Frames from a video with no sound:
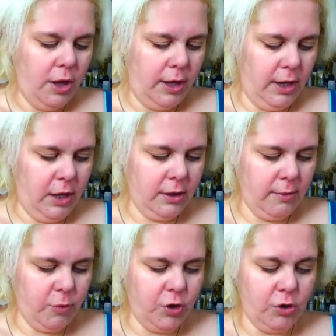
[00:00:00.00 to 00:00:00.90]
and
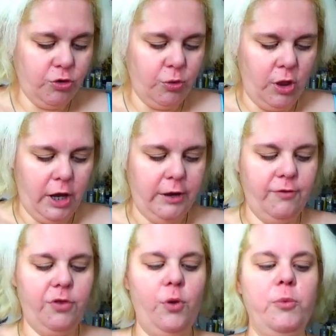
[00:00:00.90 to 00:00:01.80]
something we don't do a lot
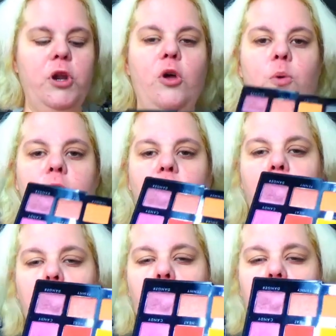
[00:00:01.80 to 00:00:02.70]
of. So I'm going to go into
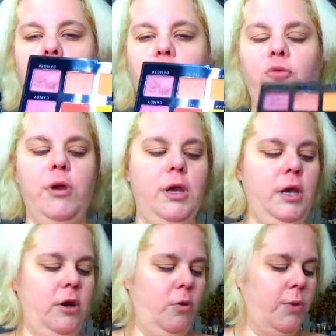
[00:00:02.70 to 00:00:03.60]
the moss green
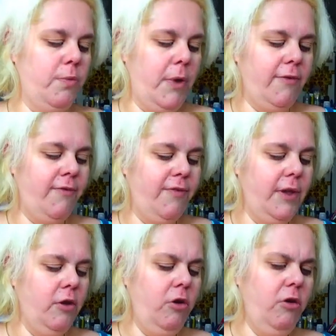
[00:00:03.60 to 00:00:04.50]
here with my
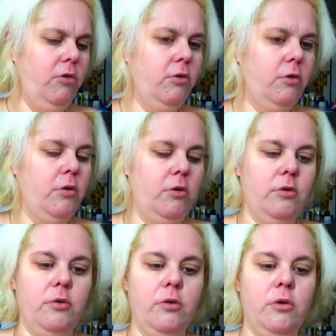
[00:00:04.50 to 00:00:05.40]
finger.
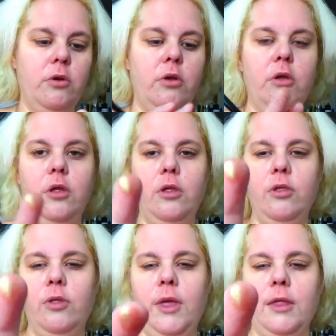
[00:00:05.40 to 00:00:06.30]

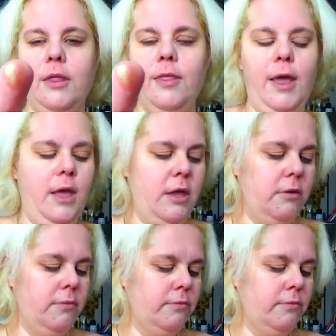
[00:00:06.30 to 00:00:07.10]
So that's that,